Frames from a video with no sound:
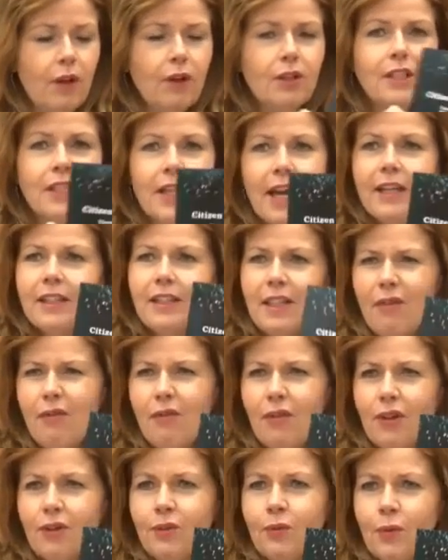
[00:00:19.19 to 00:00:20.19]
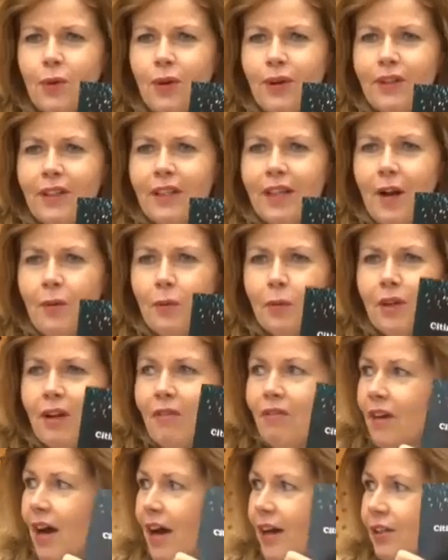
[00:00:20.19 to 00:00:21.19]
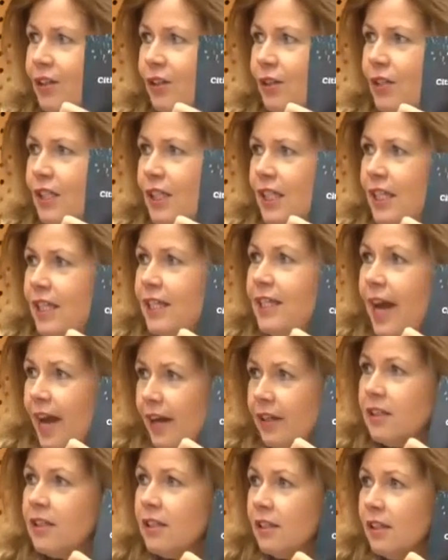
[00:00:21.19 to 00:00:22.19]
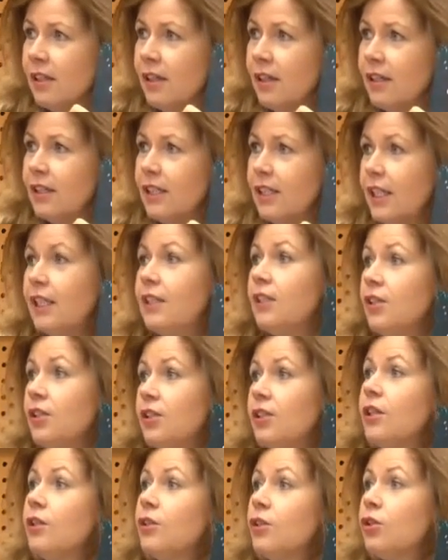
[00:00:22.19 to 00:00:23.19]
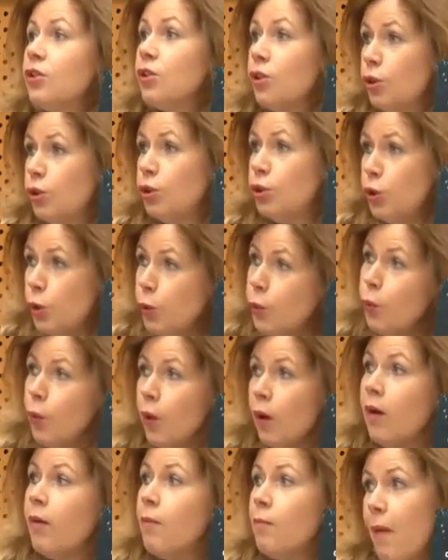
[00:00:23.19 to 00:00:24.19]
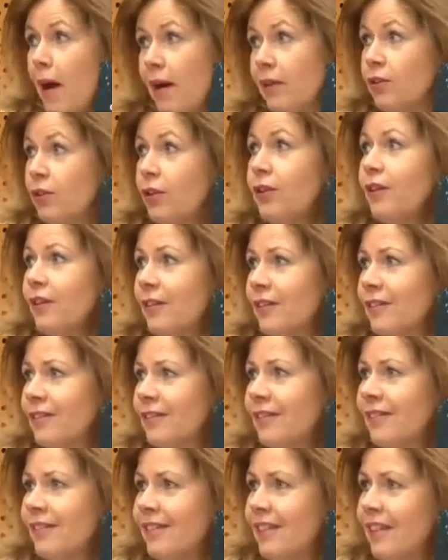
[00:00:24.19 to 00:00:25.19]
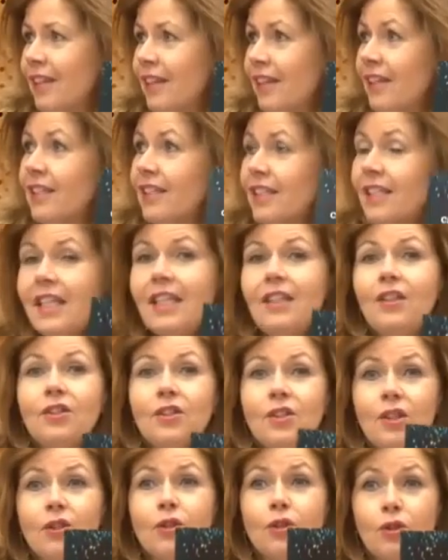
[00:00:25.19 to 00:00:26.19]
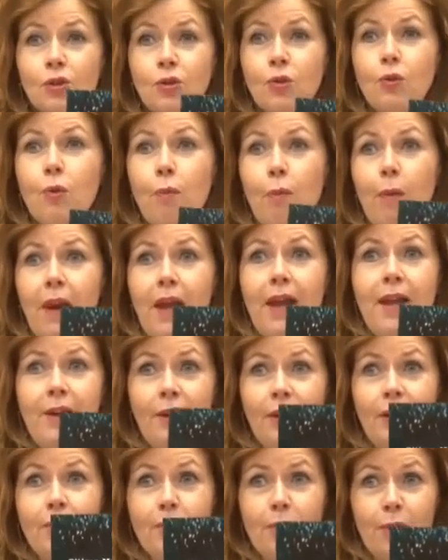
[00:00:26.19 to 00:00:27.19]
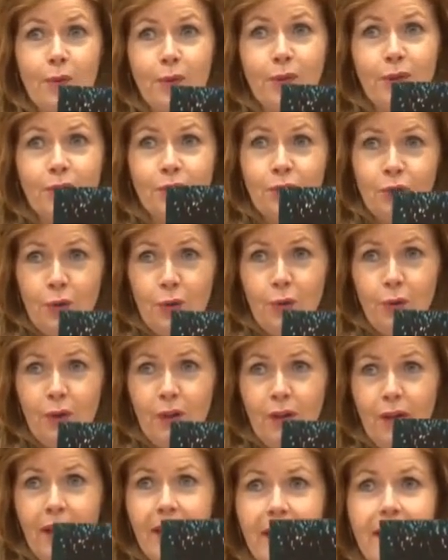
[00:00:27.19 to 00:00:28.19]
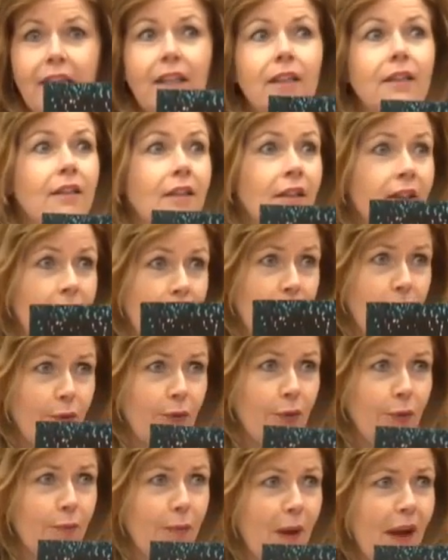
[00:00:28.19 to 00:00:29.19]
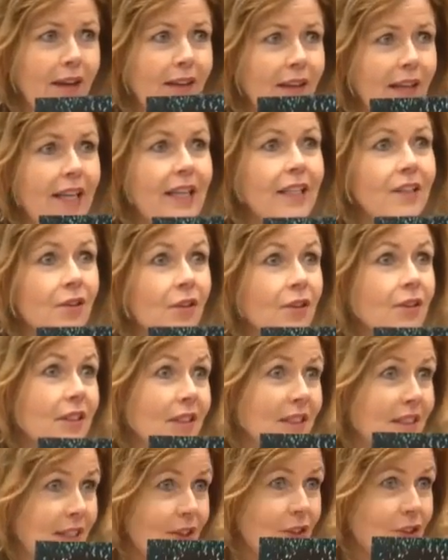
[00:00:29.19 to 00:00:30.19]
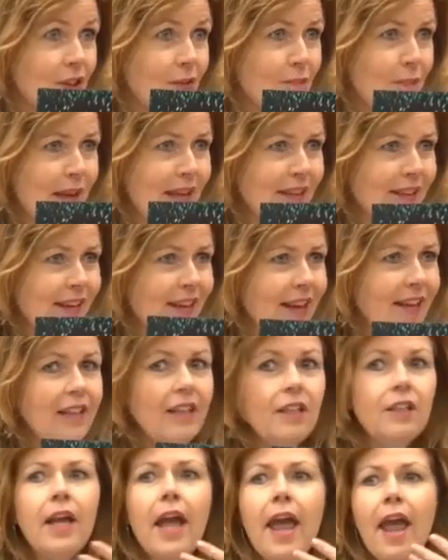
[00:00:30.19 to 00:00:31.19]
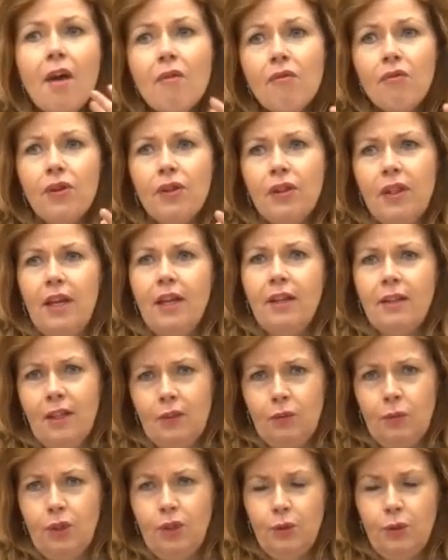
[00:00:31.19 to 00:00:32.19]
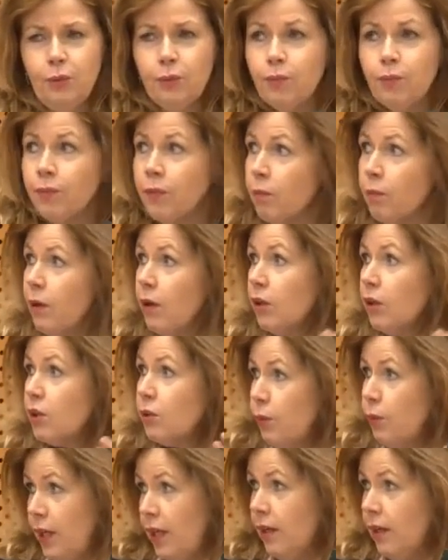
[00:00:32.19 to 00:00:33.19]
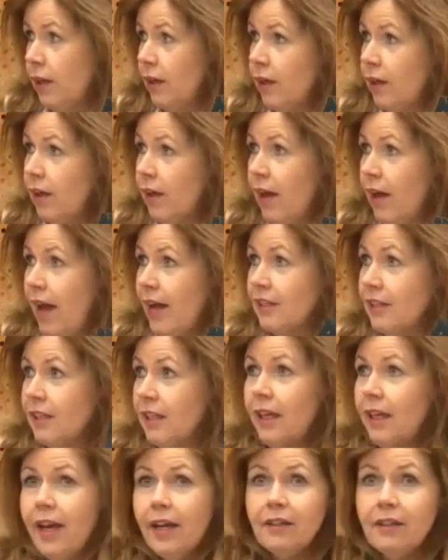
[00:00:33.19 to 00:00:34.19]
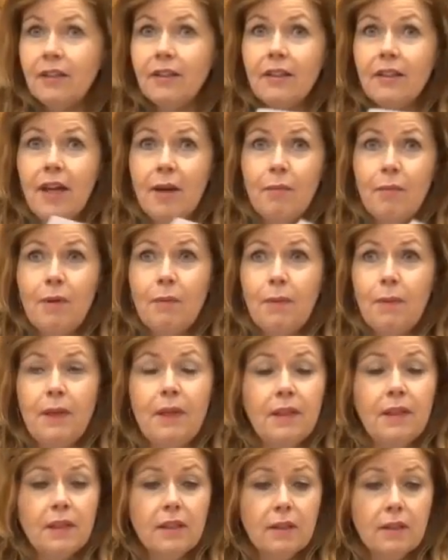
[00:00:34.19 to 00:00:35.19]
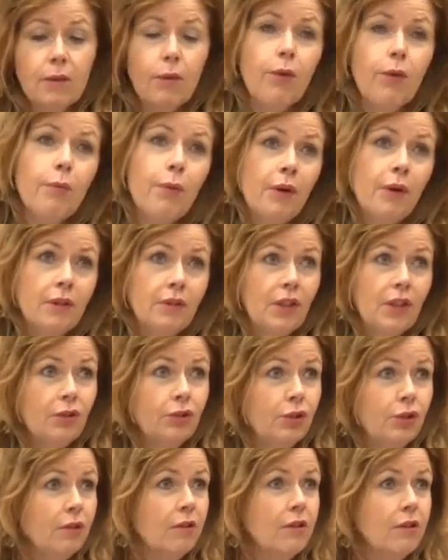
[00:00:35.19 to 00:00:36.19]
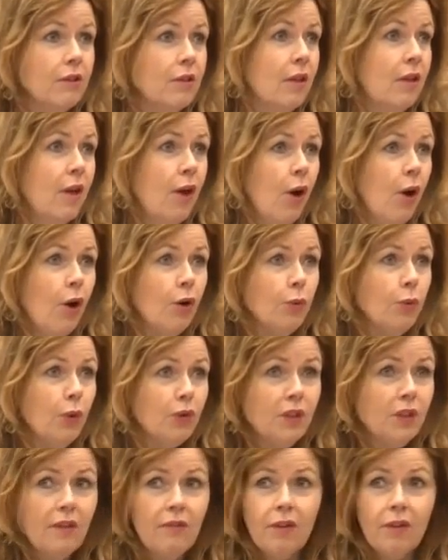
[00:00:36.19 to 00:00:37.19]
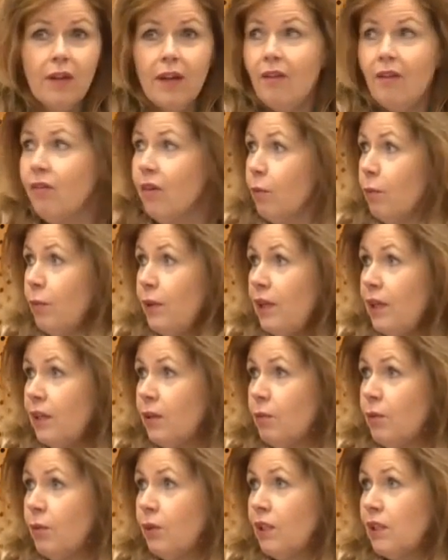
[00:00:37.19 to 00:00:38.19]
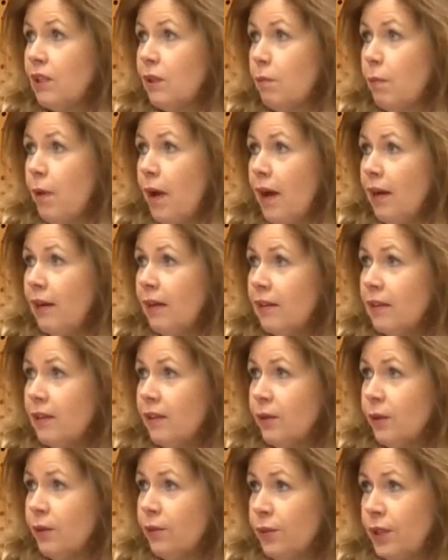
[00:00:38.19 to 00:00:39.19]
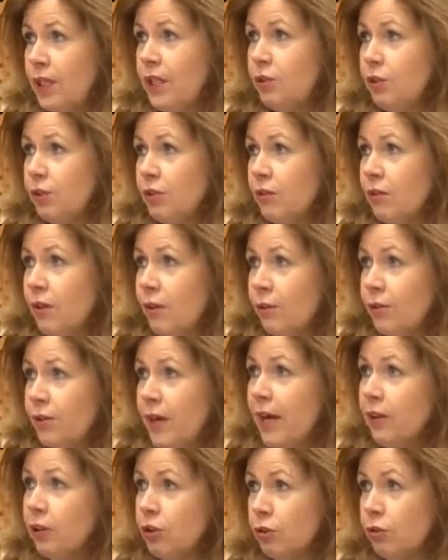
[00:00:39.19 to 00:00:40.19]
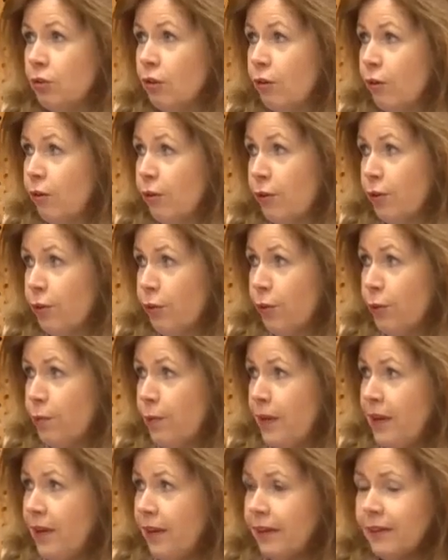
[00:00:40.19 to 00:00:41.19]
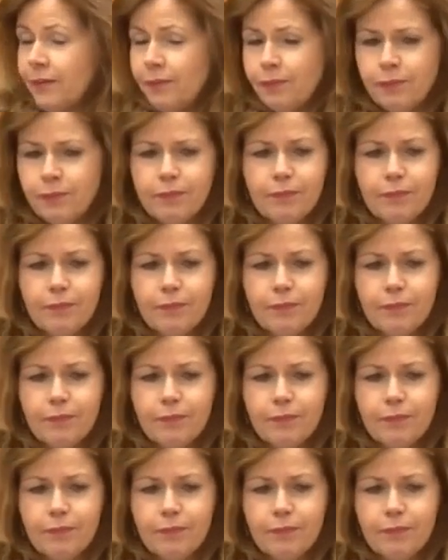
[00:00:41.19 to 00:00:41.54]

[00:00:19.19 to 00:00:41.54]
a slight different wording. I would have liked to see yes, citizens do matter. Citizens do play an important role in Europe and in the decision making and in everything that we do because we, as elected MEPs or politicians on whatever level, be it municipality or regional or national or European.